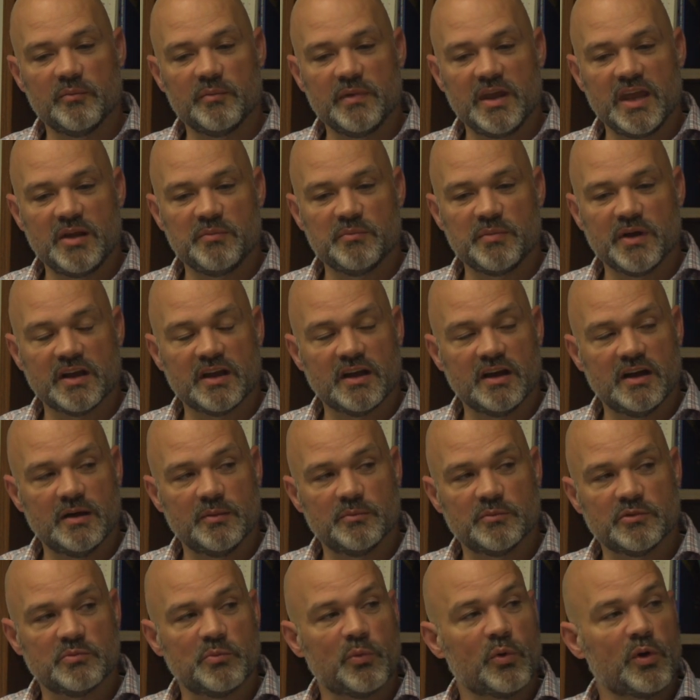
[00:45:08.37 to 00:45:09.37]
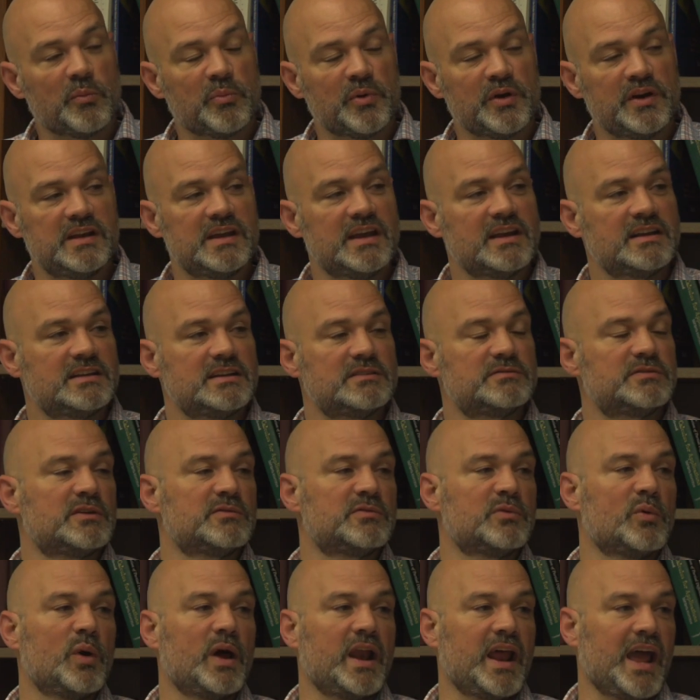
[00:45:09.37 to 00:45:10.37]
it becomes more predictive
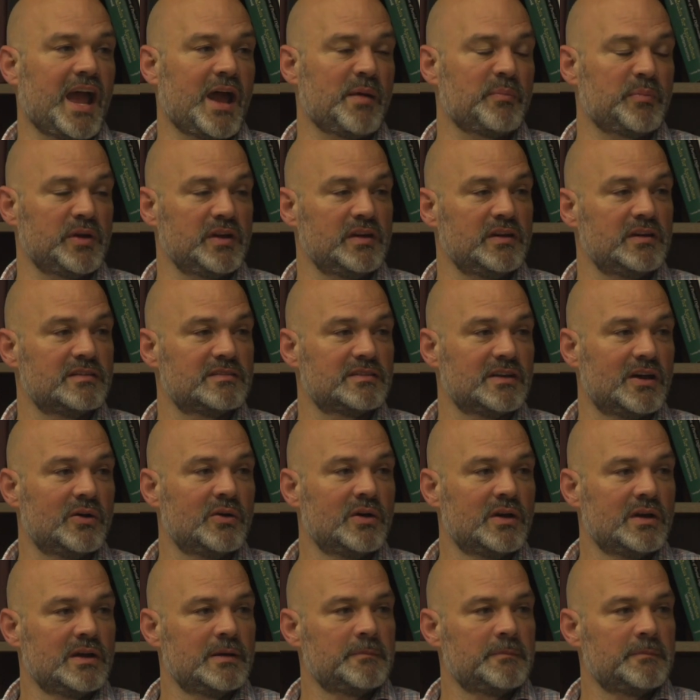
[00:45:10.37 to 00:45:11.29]
of what happened? So,